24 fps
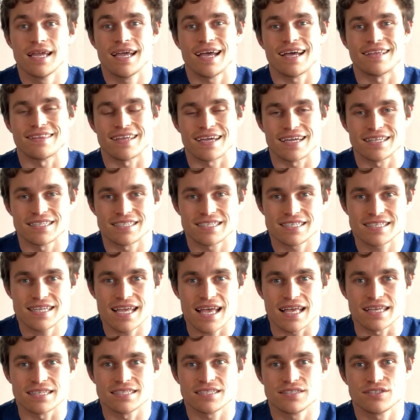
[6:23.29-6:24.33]
and that
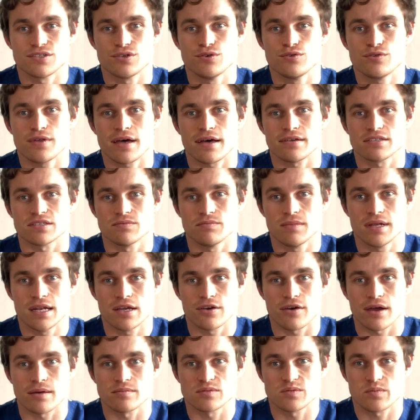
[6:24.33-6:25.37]
instead 2,000
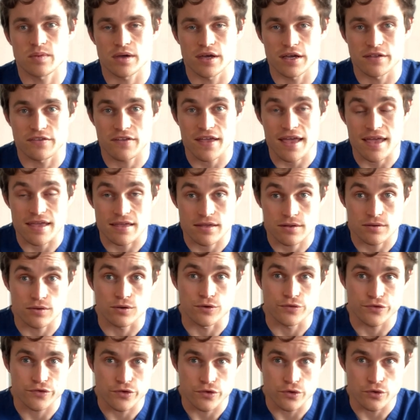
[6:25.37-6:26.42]
milligrams per day, or
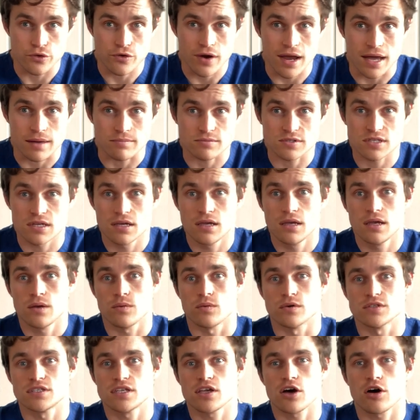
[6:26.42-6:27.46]
2 grams,
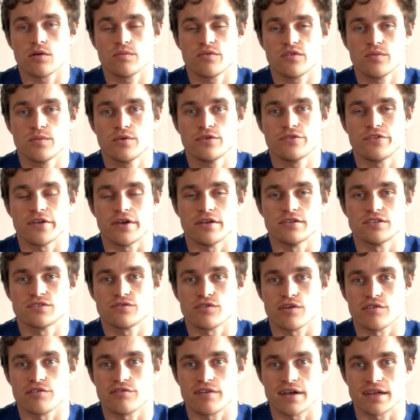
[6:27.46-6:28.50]
was the optimal dose for
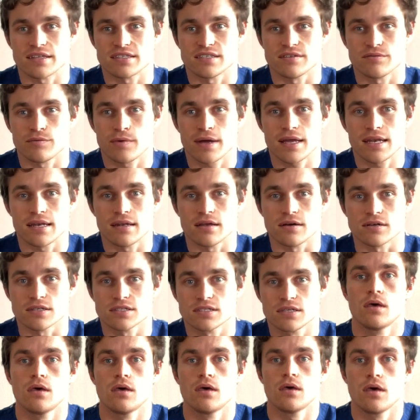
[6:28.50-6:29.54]
effective weight loss,
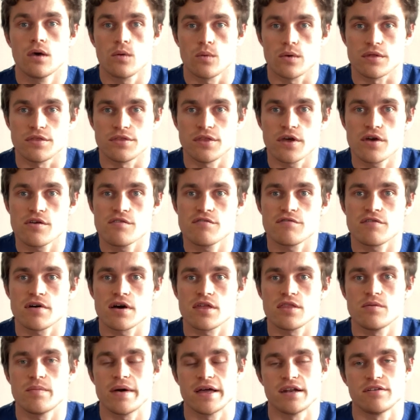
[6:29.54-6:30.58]
with no
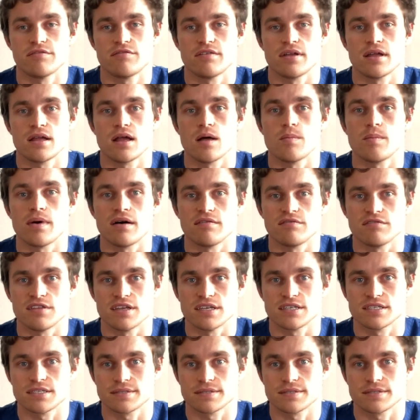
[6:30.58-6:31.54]
further benefit above this.